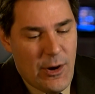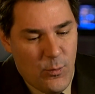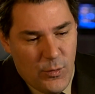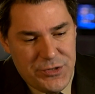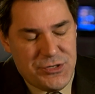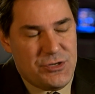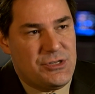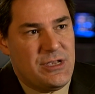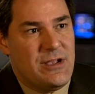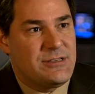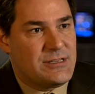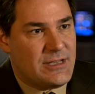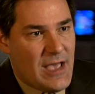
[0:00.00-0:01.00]
and what you see
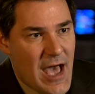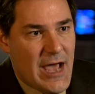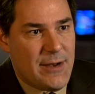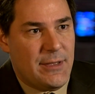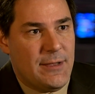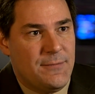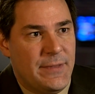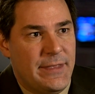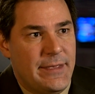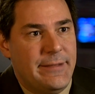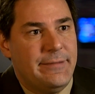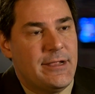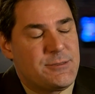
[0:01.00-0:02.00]
is an economy
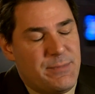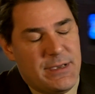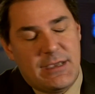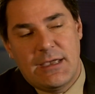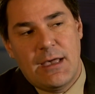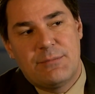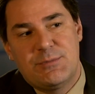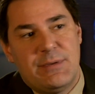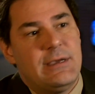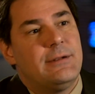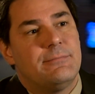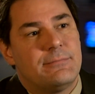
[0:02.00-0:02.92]
that's picking up speed.